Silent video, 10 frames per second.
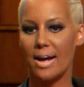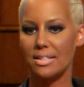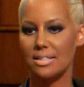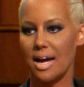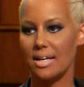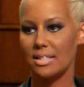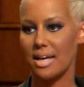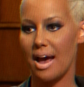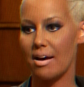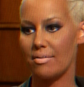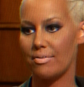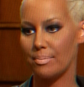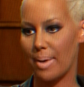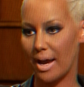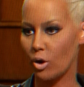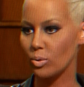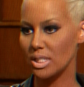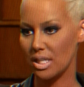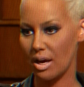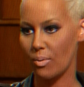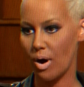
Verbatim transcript: I decided to have my own slut